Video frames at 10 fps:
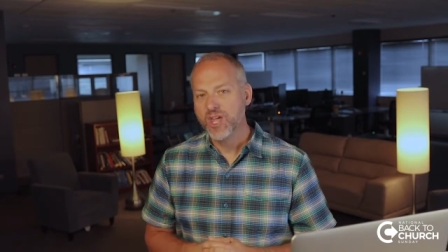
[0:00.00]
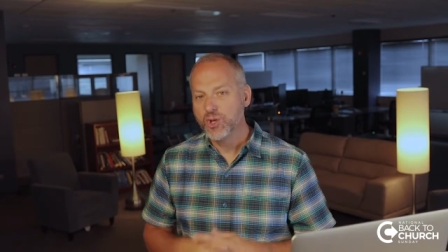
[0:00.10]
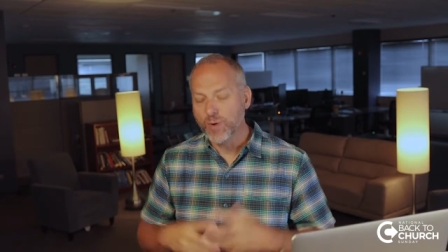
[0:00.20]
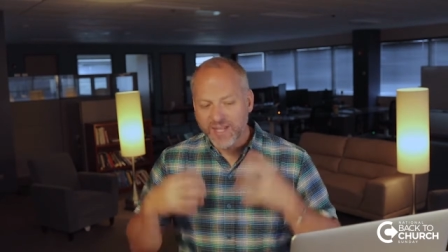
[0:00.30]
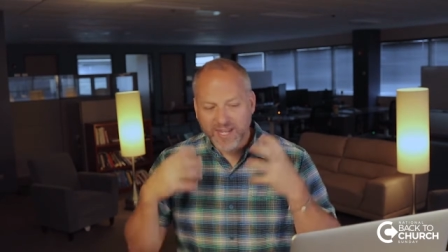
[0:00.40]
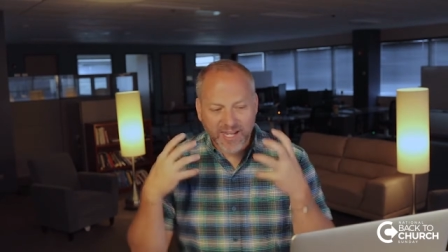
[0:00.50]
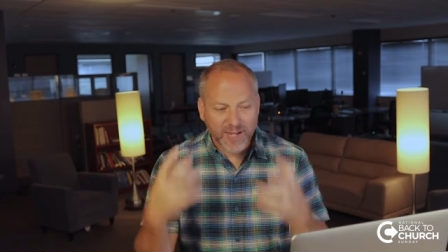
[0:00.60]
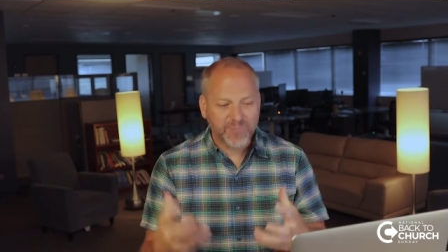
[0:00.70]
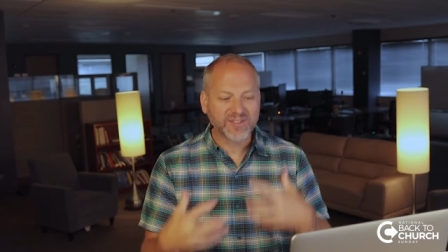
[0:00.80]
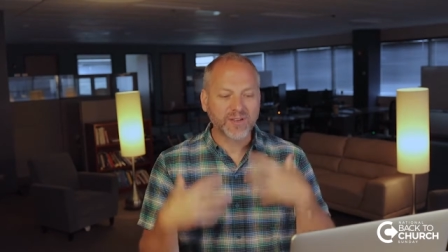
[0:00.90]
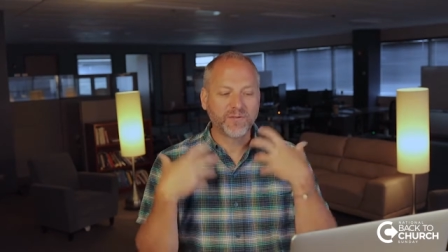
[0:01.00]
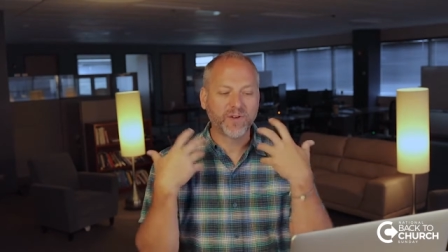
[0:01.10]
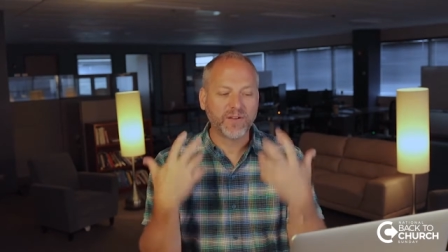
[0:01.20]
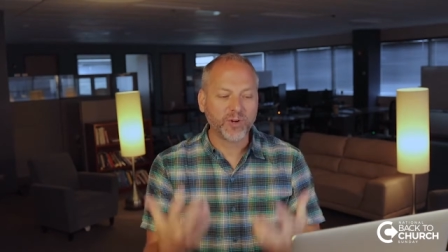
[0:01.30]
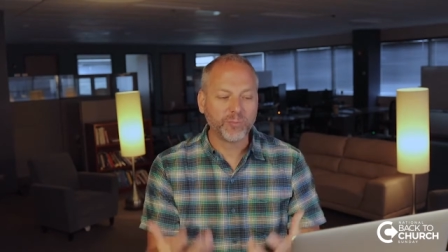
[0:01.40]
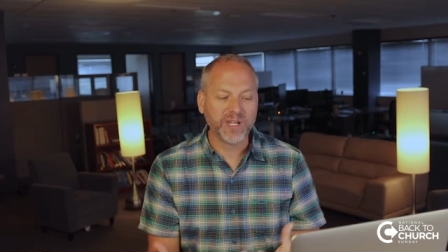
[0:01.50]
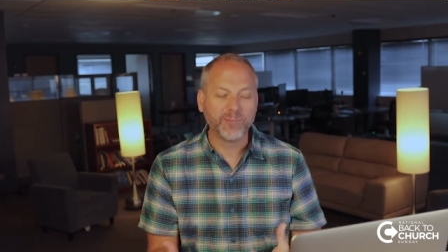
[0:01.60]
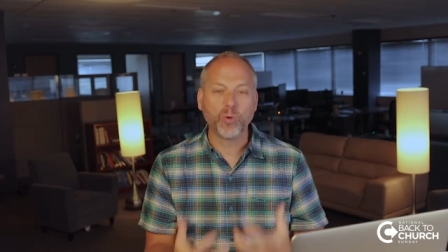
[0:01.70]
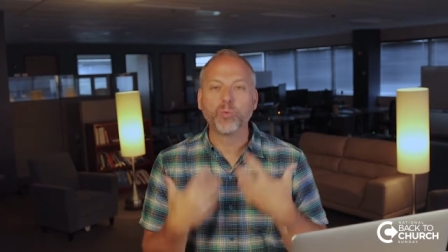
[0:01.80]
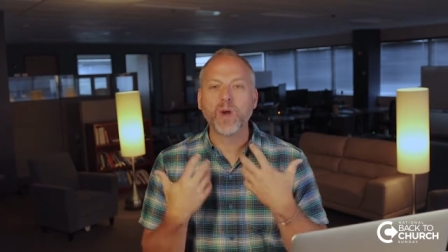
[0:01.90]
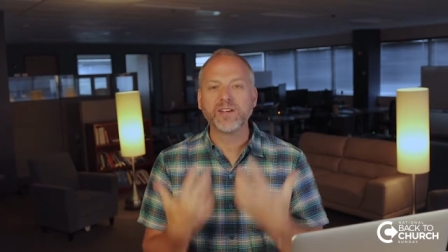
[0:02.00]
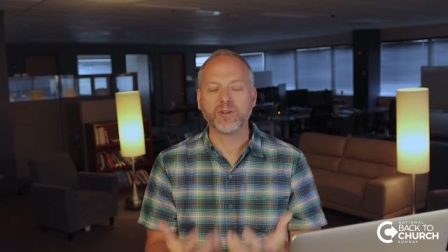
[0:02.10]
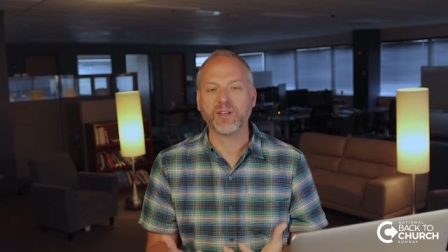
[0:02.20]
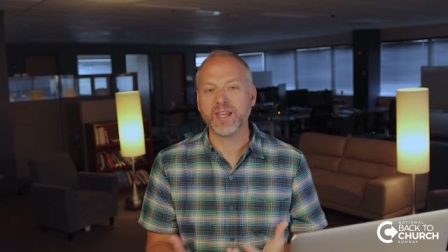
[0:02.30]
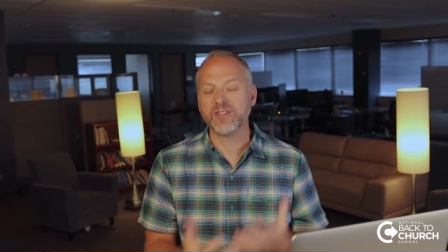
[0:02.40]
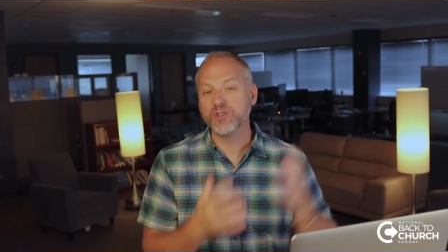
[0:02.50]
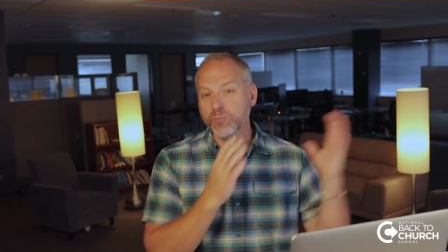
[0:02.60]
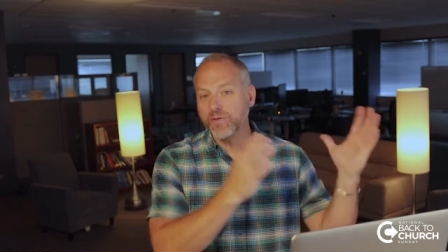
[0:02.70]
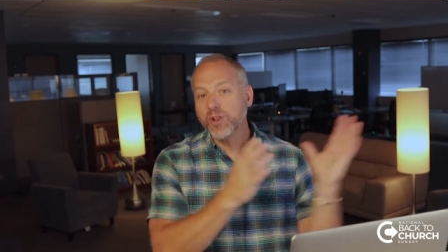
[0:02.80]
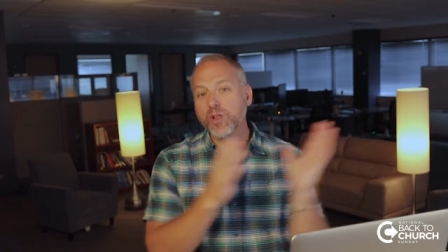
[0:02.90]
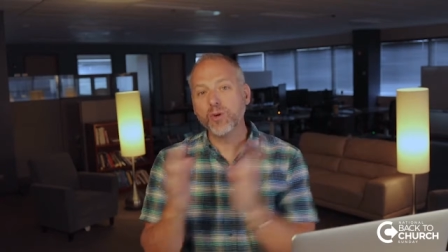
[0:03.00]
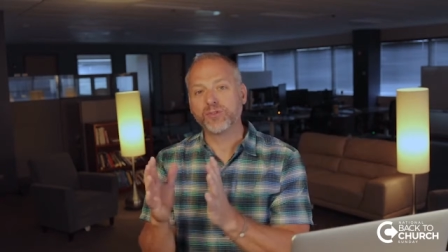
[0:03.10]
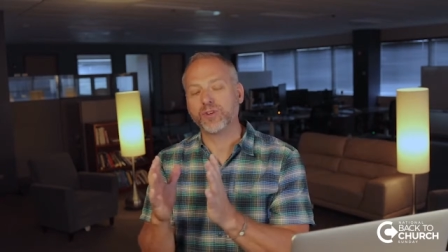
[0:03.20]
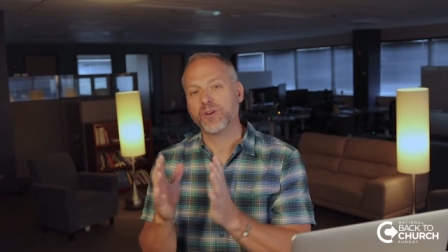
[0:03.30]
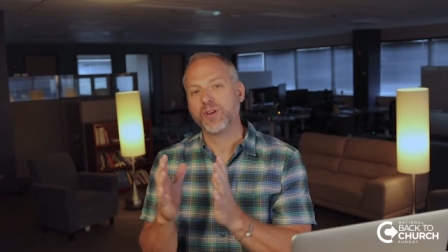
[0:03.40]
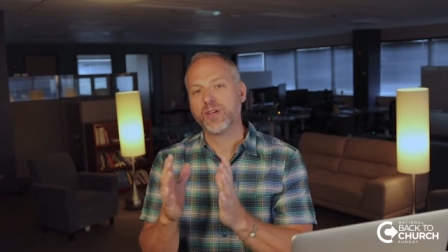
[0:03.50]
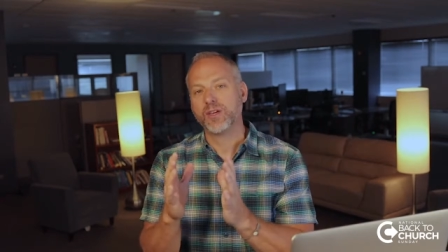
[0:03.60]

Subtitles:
You want to keep this in front of your people regularly as you move closer